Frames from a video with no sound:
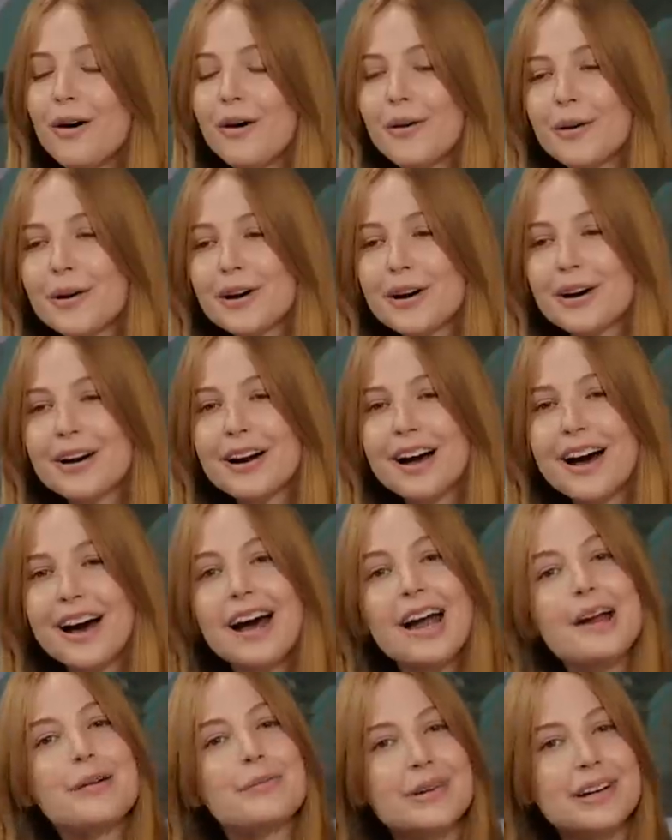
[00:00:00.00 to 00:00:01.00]
Or
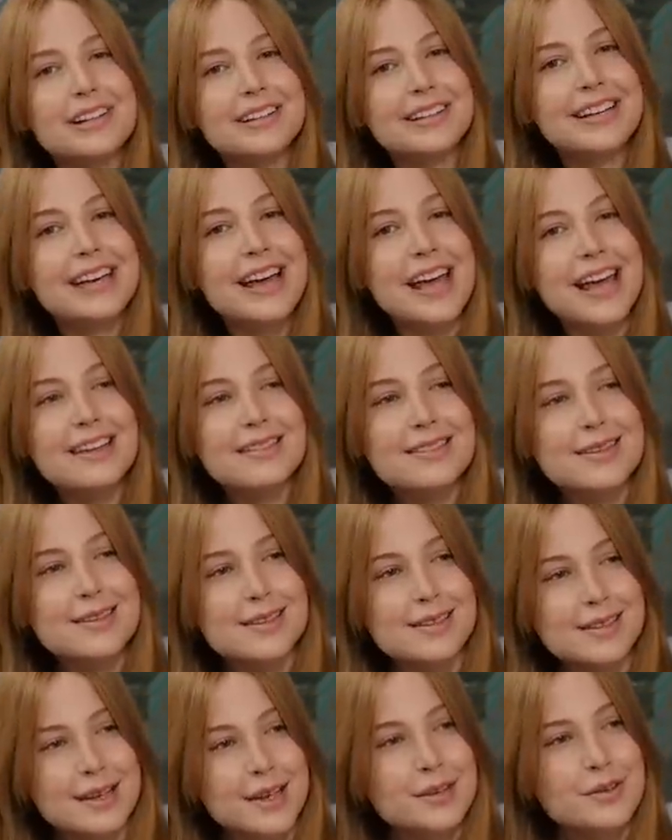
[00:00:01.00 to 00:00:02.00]
I really hate
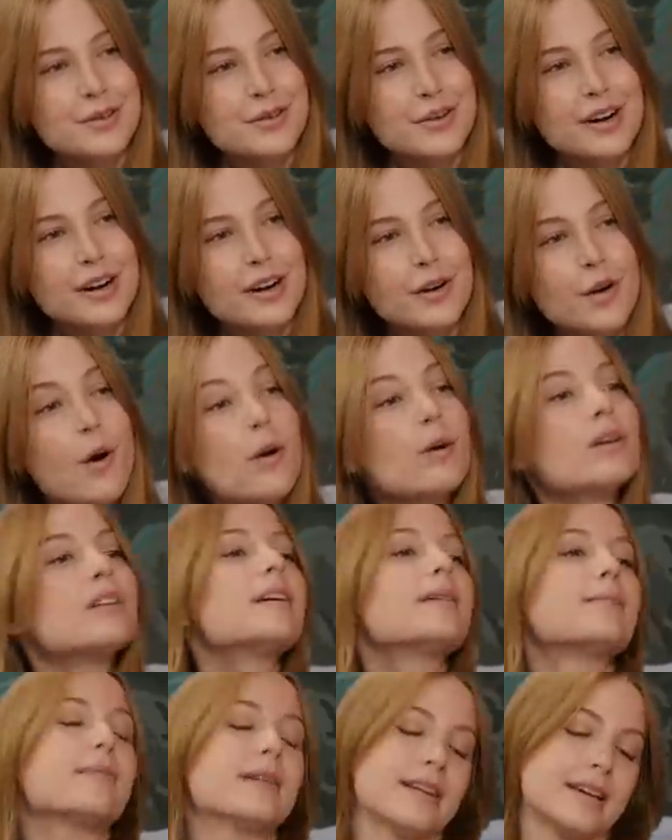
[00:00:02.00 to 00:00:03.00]
this intro.
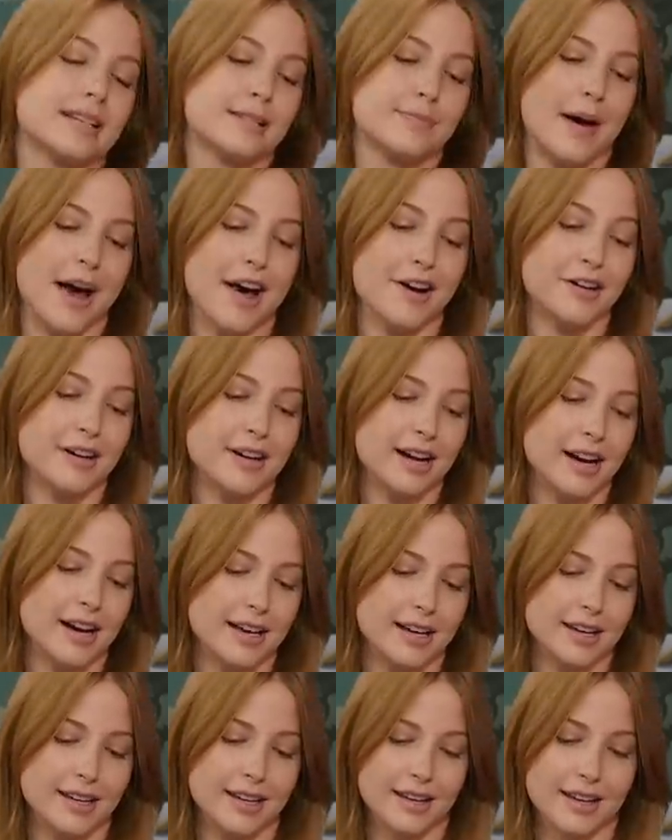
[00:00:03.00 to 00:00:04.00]
Or a nice pattern
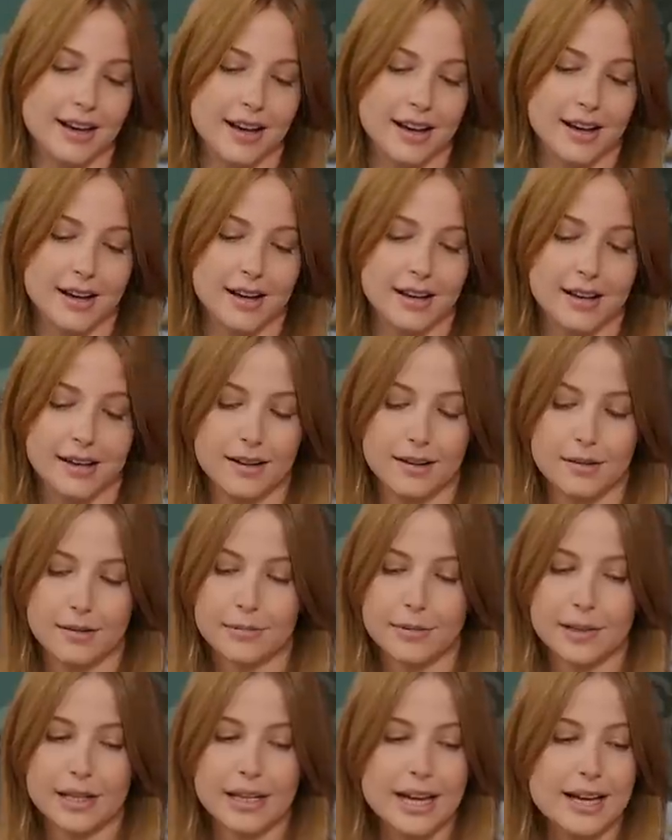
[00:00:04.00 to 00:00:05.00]
I uh,
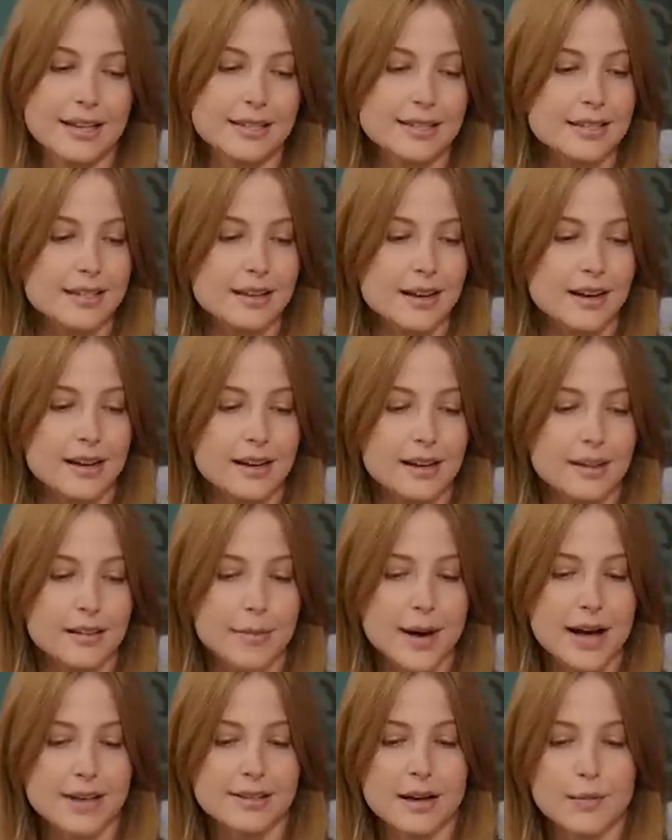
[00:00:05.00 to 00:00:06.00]
realized uh,
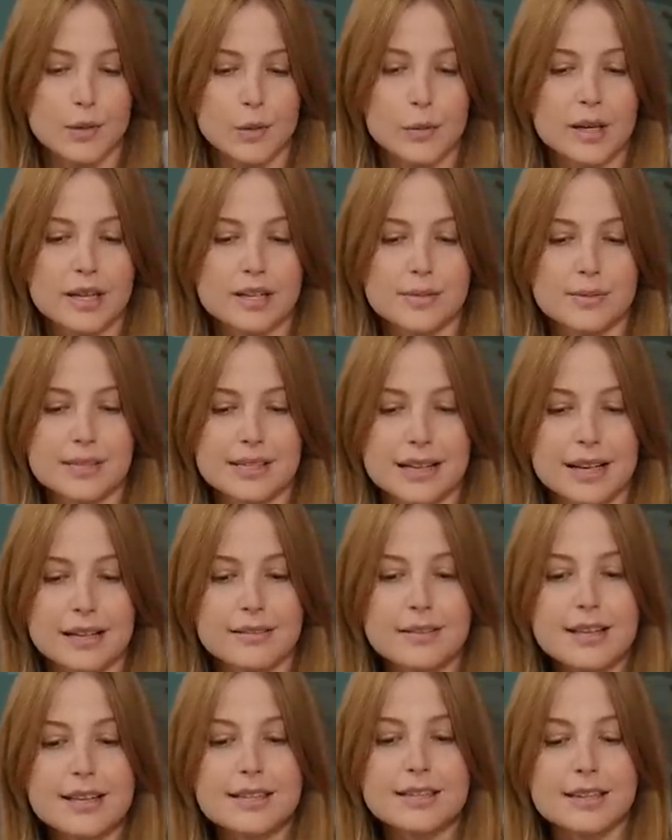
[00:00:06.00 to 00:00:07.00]
the past couple weeks was
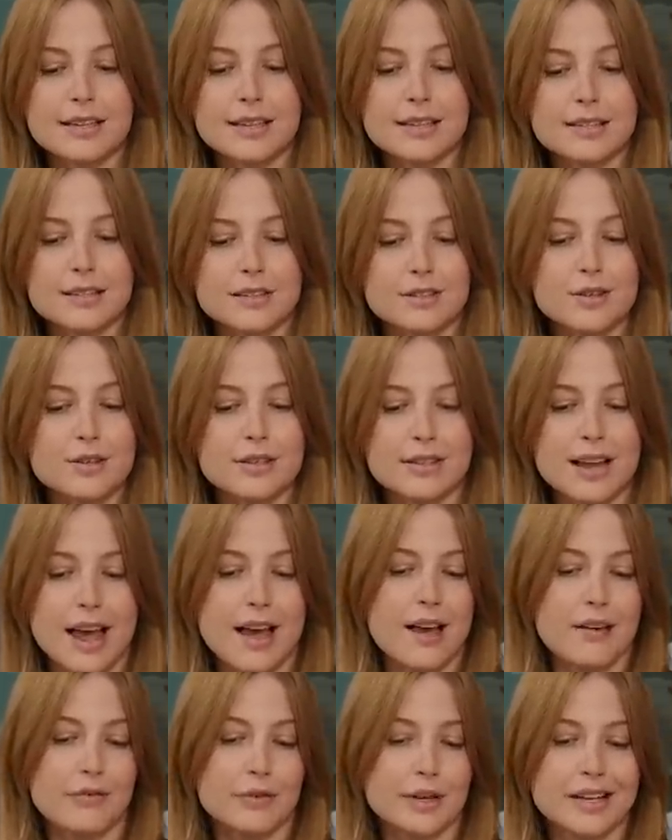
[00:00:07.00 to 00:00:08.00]
like this is just
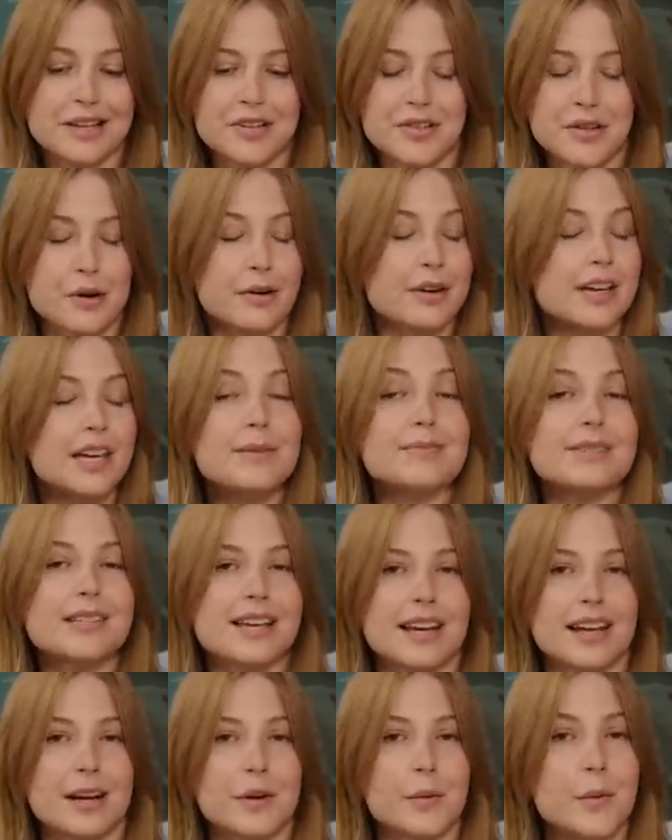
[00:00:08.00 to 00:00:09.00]
every intro keeps
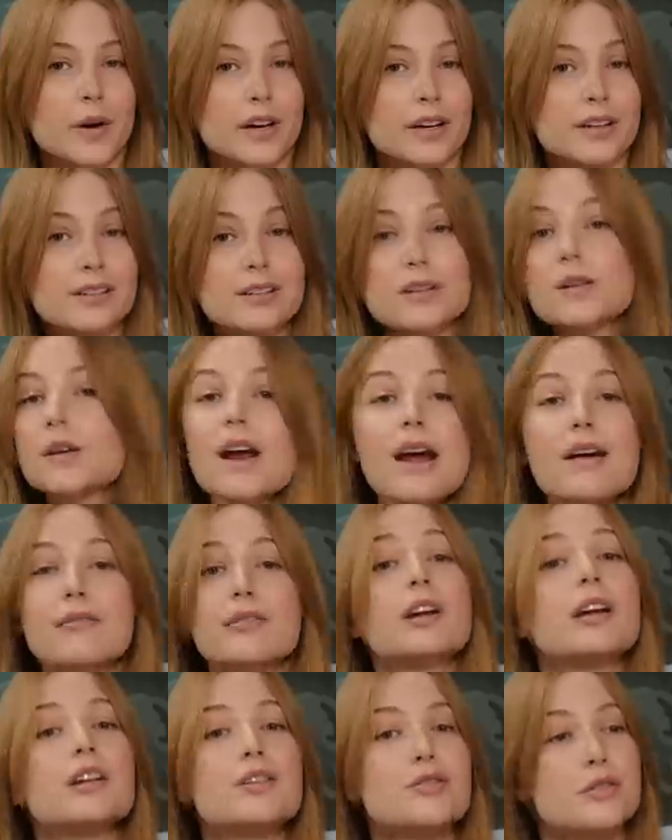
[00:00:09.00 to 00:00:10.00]
getting worse, or
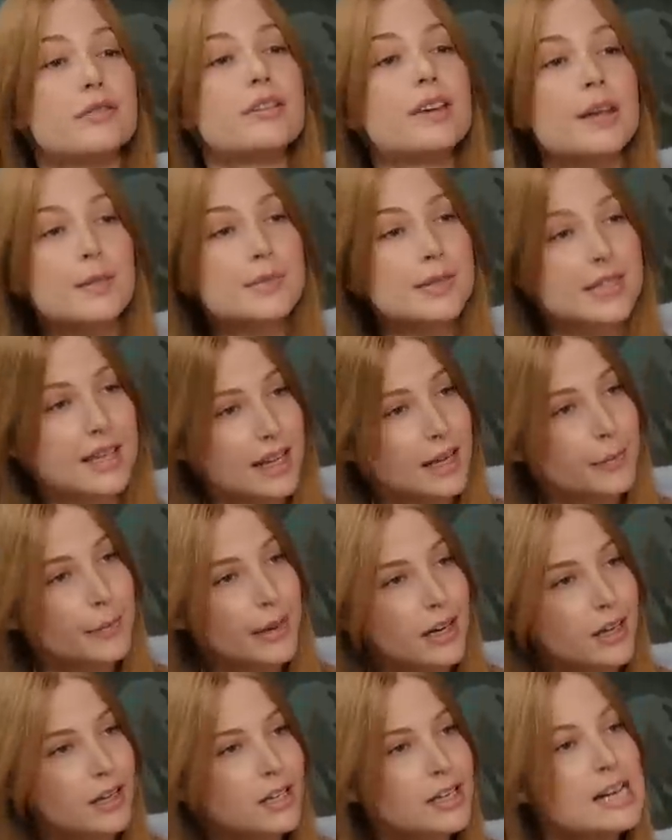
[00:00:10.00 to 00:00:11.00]
every intro keeps getting
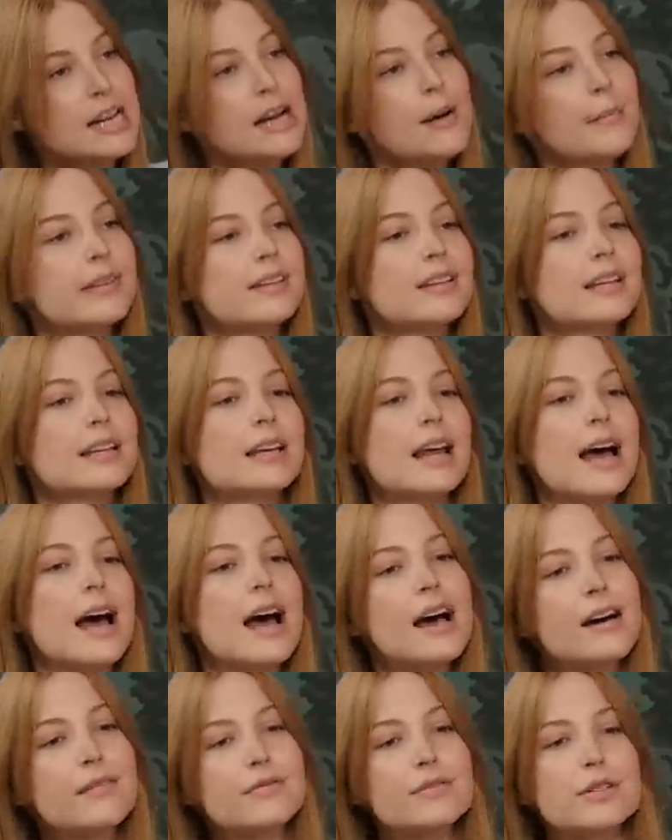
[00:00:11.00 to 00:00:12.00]
better. But oh, then
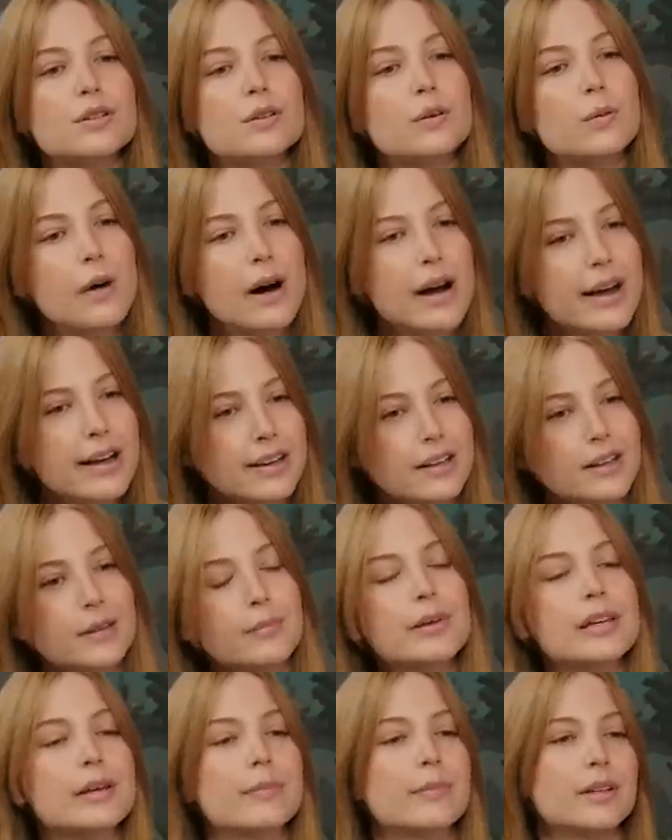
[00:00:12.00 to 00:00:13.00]
after a while,
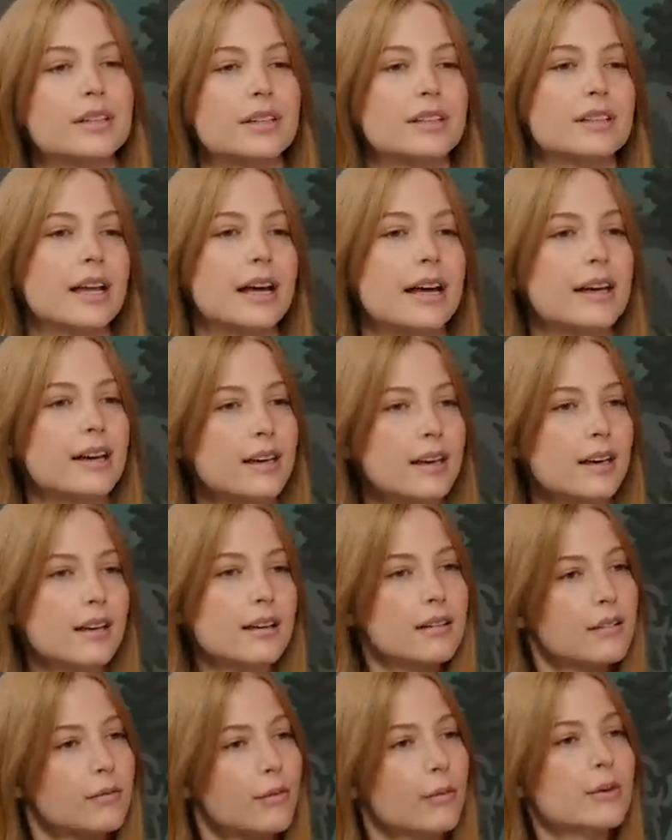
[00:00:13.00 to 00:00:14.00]
people are like,
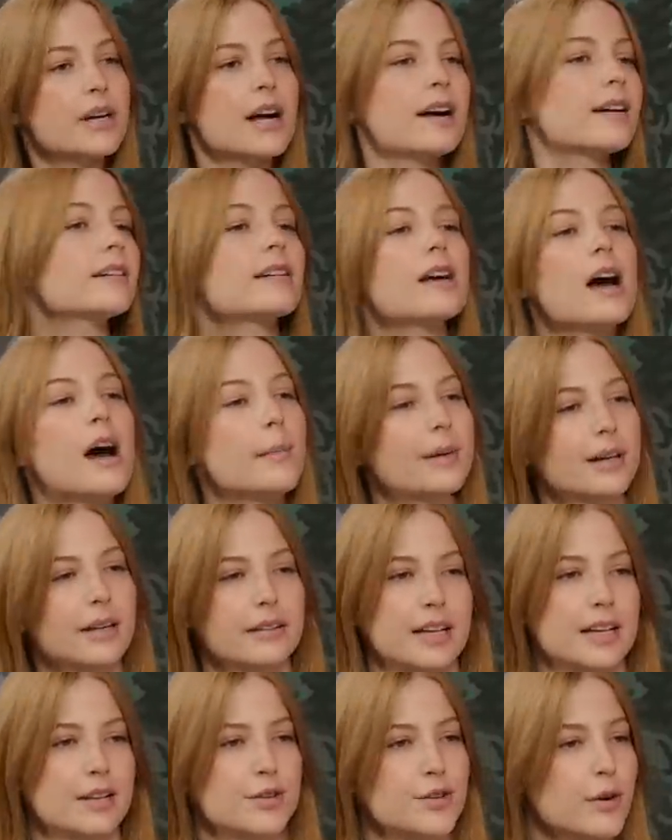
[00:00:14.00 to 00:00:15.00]
we're not going to comment
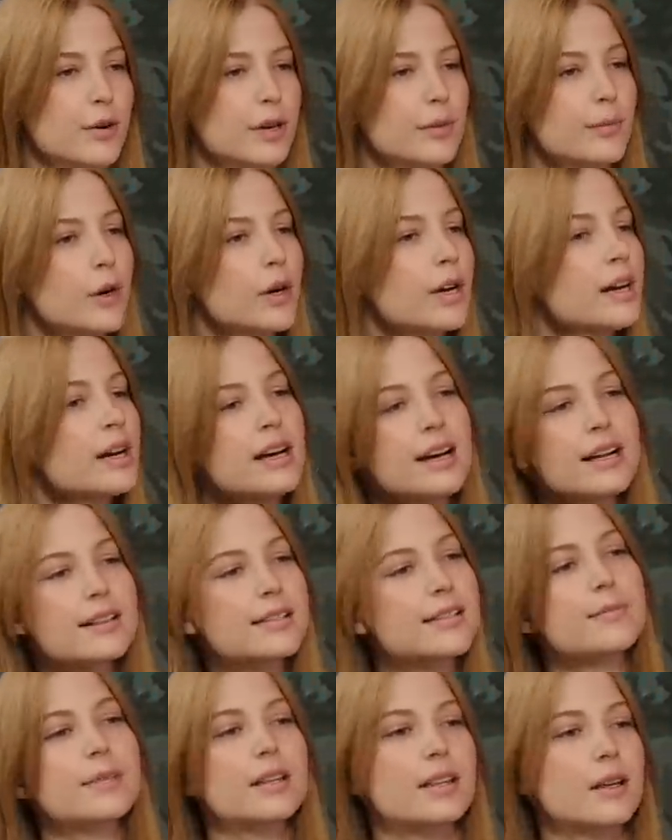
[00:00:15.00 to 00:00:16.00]
on the intro anymore.
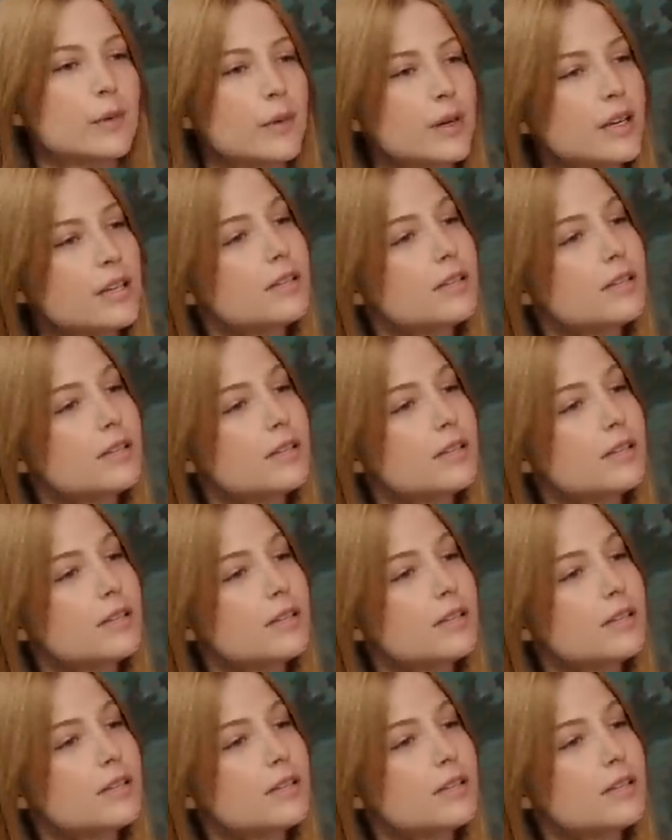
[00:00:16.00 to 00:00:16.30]
It's something that we're